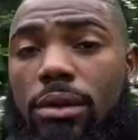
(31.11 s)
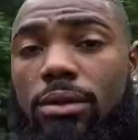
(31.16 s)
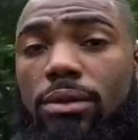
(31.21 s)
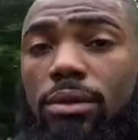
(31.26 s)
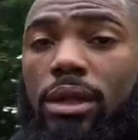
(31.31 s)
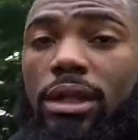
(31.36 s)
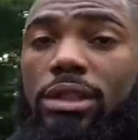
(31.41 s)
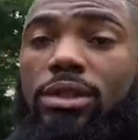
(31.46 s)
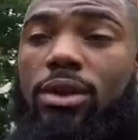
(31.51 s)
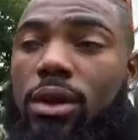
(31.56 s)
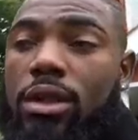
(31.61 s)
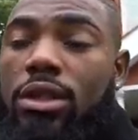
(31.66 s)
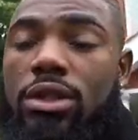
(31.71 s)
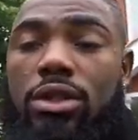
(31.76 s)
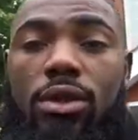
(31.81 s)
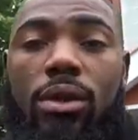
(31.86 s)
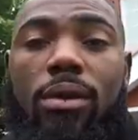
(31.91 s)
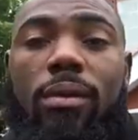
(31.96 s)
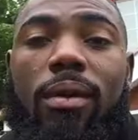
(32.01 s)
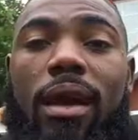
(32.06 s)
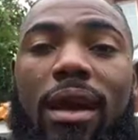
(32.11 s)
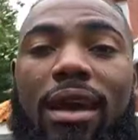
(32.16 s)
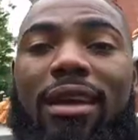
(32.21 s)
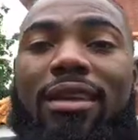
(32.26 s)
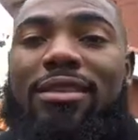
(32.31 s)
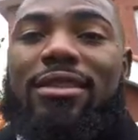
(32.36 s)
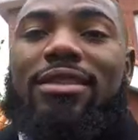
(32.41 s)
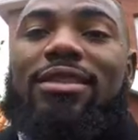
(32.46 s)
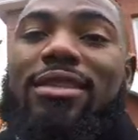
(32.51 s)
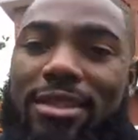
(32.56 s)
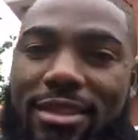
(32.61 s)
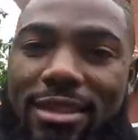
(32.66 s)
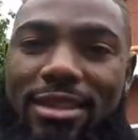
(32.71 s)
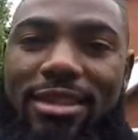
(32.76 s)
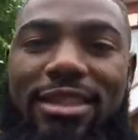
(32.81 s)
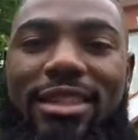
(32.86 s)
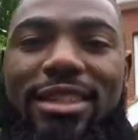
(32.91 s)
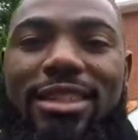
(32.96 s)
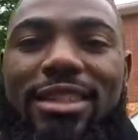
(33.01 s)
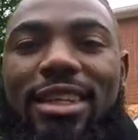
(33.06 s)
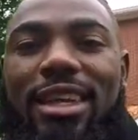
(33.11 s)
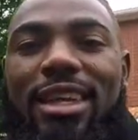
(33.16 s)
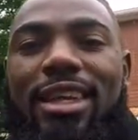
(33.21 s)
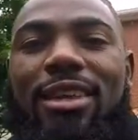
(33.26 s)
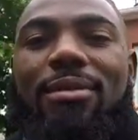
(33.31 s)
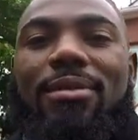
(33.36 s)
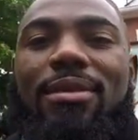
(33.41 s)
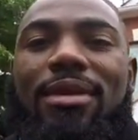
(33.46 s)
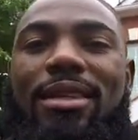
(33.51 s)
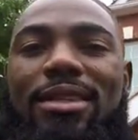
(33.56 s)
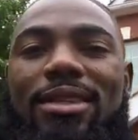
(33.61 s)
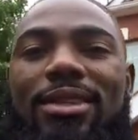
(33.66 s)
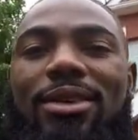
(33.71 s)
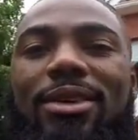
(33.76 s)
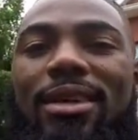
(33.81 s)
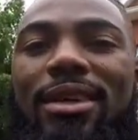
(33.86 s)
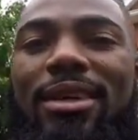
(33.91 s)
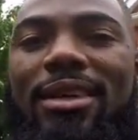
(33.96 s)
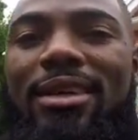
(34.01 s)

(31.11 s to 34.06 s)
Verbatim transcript: You guys go on this tour ride to the stadium. Let's do it.